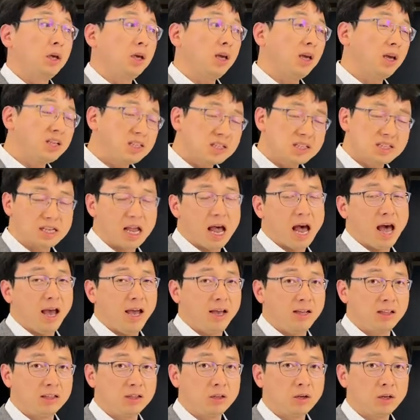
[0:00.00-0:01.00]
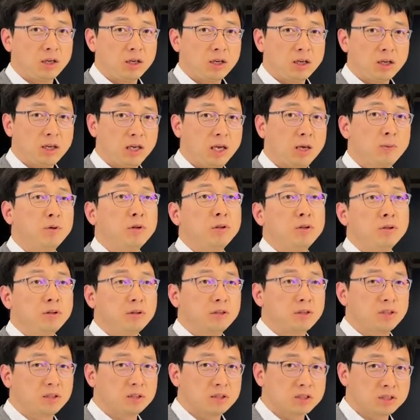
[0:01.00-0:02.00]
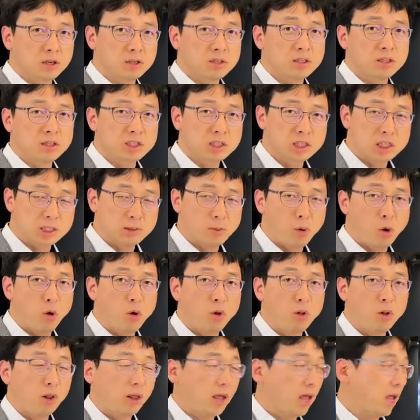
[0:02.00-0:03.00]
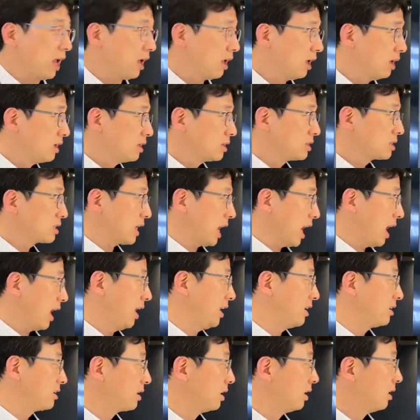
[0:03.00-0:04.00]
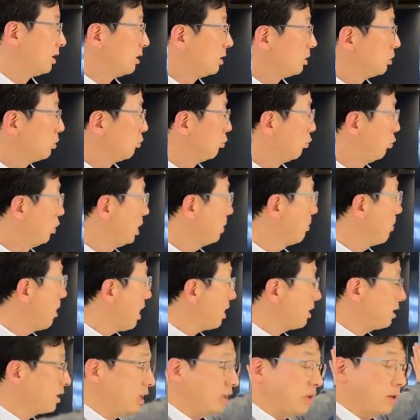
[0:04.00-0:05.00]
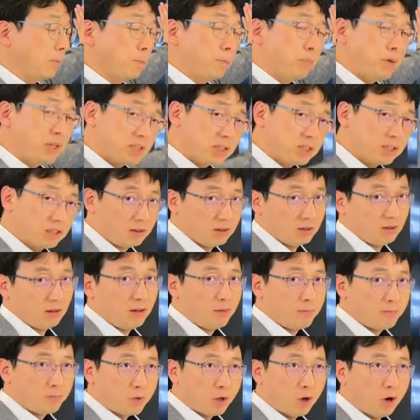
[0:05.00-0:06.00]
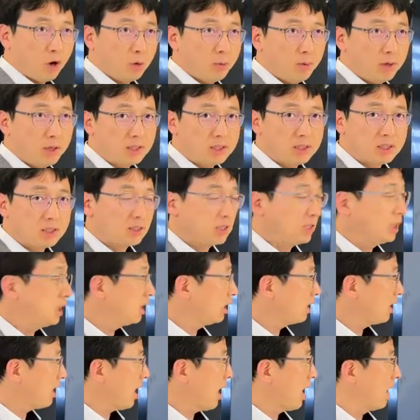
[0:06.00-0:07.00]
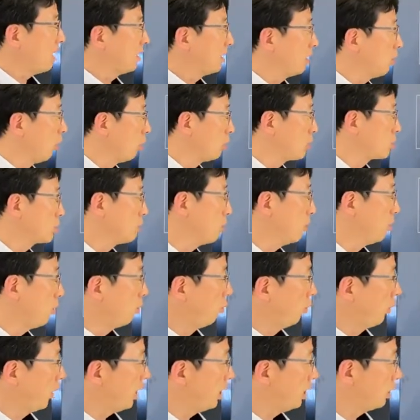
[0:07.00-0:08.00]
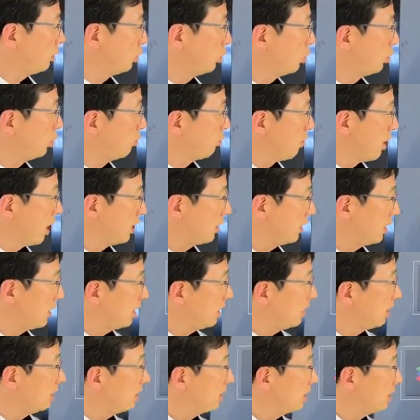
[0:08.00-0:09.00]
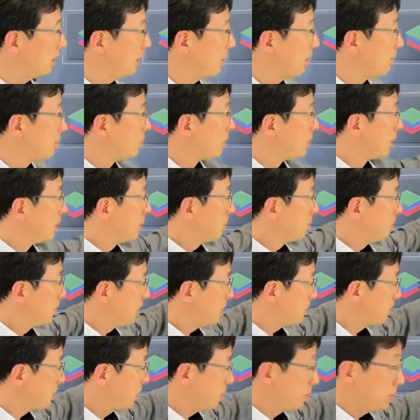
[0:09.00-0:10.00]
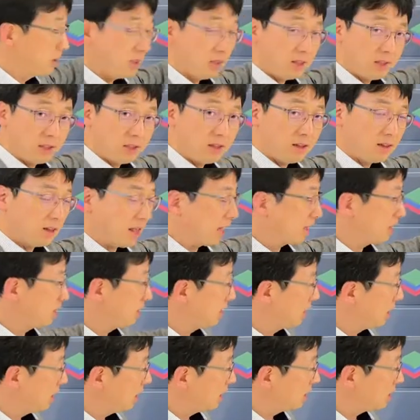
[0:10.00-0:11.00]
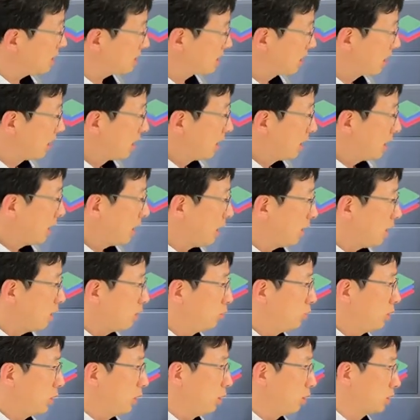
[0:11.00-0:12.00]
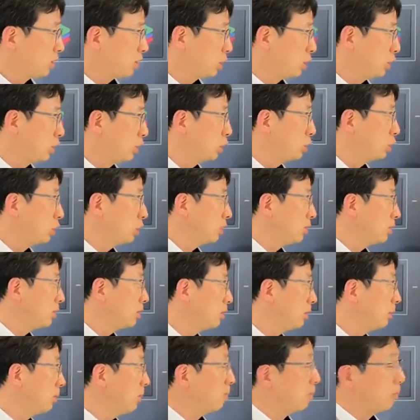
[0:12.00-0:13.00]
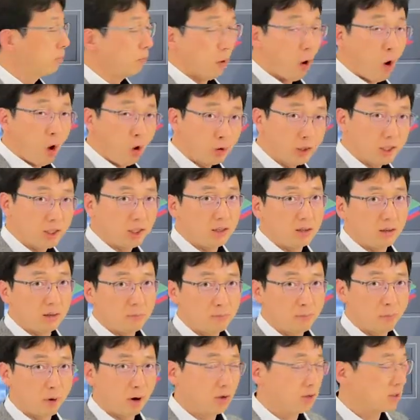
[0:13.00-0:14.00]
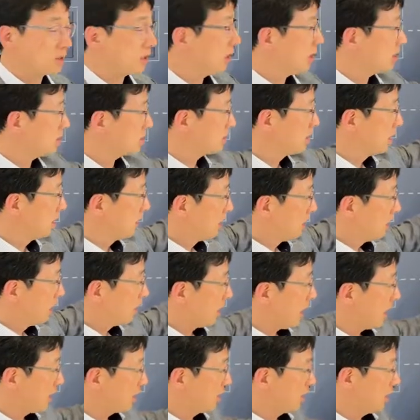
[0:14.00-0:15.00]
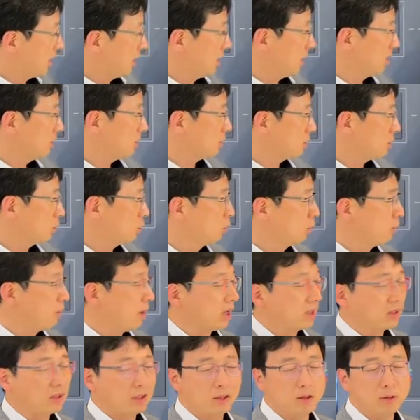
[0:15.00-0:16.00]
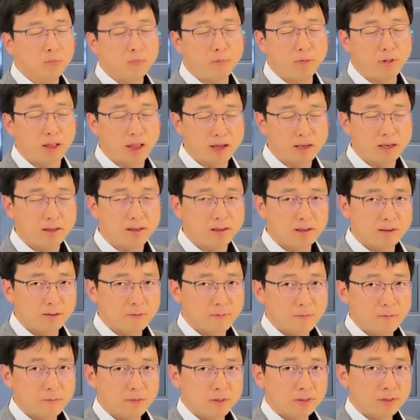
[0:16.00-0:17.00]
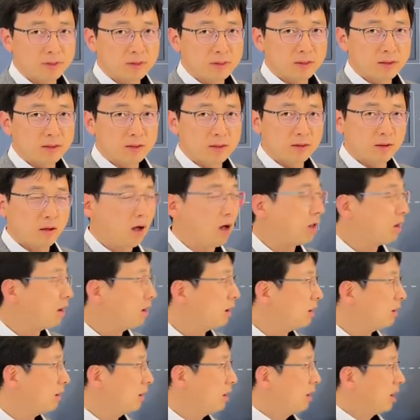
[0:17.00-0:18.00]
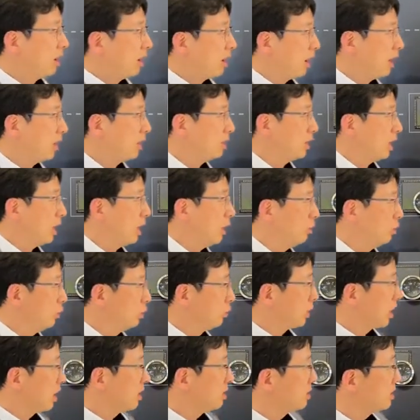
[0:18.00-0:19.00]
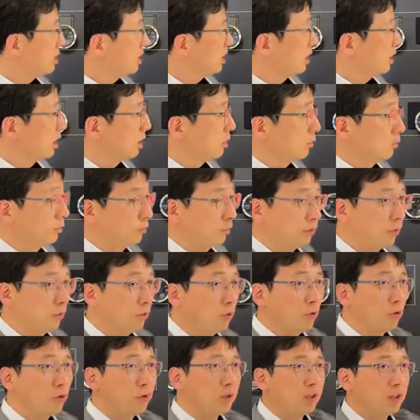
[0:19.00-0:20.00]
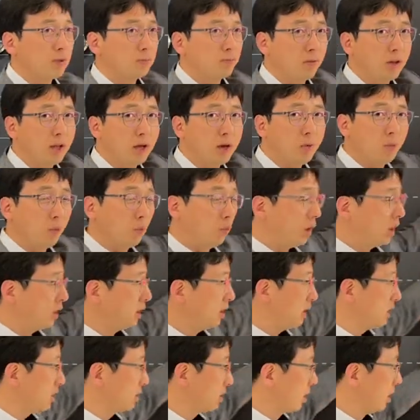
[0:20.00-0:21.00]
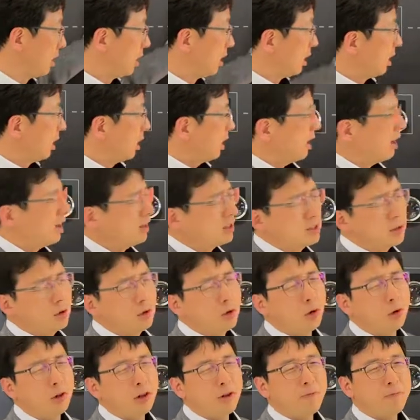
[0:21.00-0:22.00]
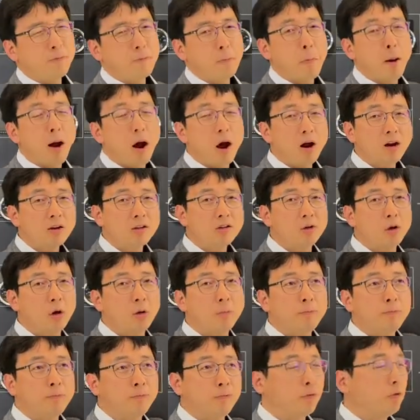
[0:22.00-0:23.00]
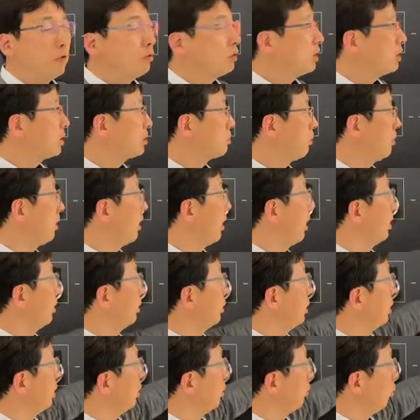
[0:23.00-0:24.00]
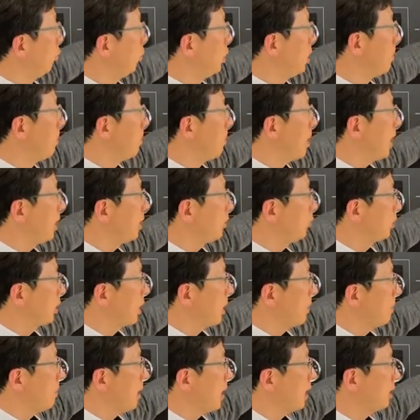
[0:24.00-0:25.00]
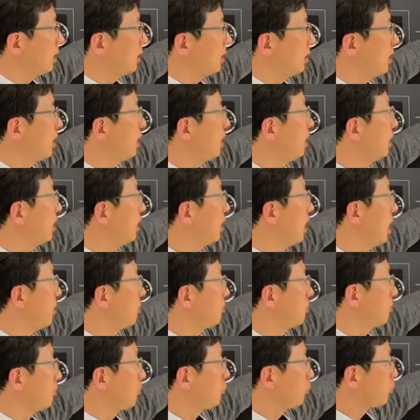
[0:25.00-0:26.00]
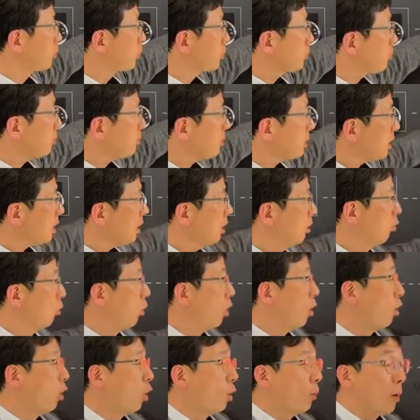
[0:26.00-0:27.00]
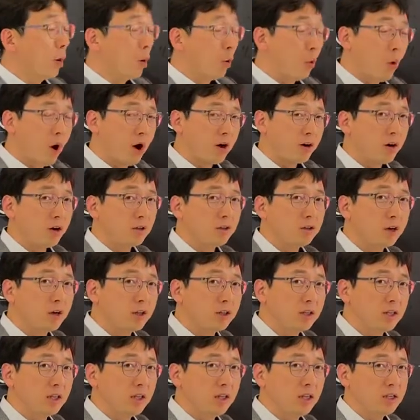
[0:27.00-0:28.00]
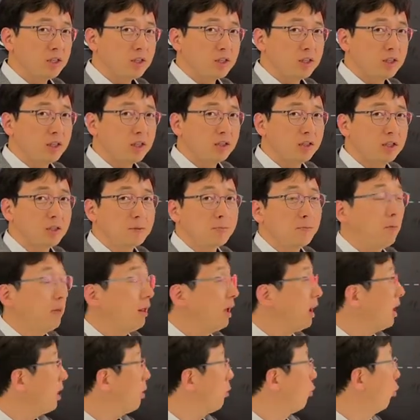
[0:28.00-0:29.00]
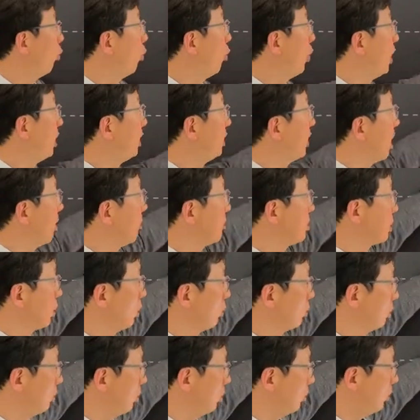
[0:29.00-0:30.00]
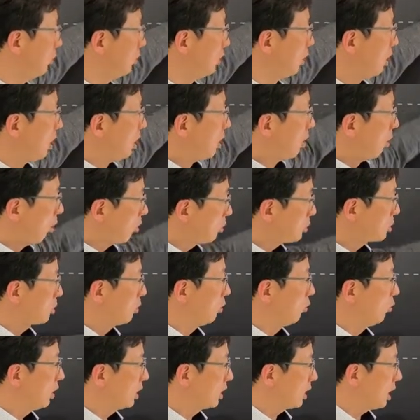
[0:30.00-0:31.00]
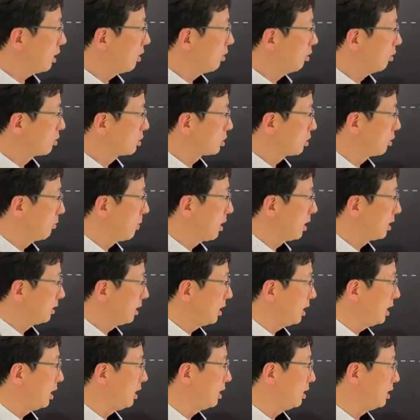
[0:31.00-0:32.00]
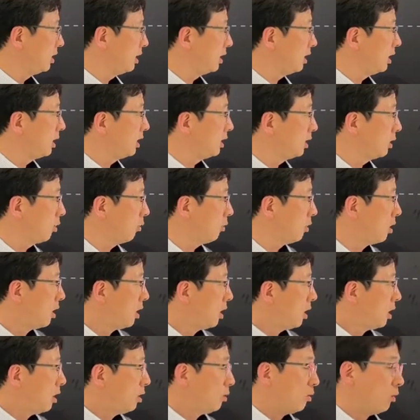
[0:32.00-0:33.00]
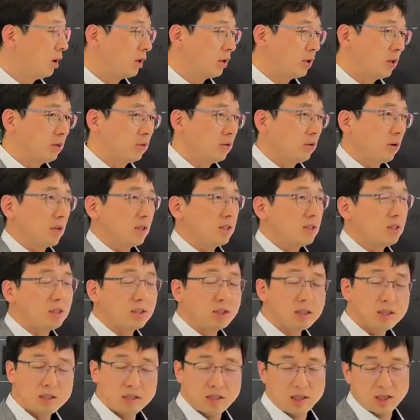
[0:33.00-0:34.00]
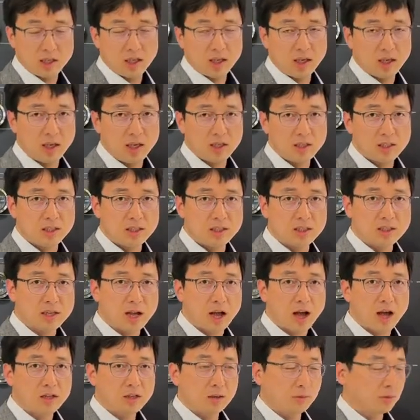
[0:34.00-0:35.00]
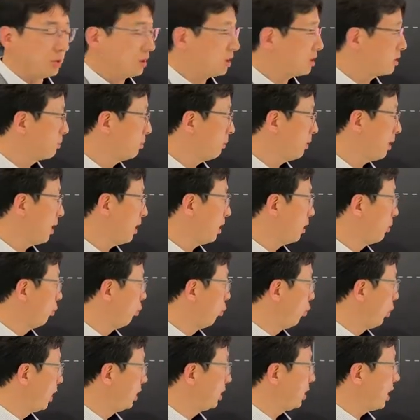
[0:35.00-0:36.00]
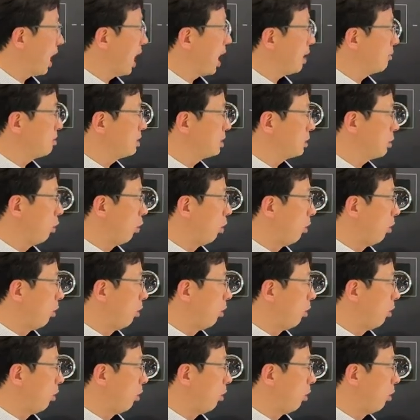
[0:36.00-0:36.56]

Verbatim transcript: inside, even the, such a small size. We make the, the pixel of each thing and also we do make the, the PCB like this and we also do the, the molding process like this to make the black color and now you can see the full display with this. It's only part of full display. The, we make we can make the, the M, over 100 inch display with the MCO2. Also, we can also make the, the, the 160 inch size of display with the MC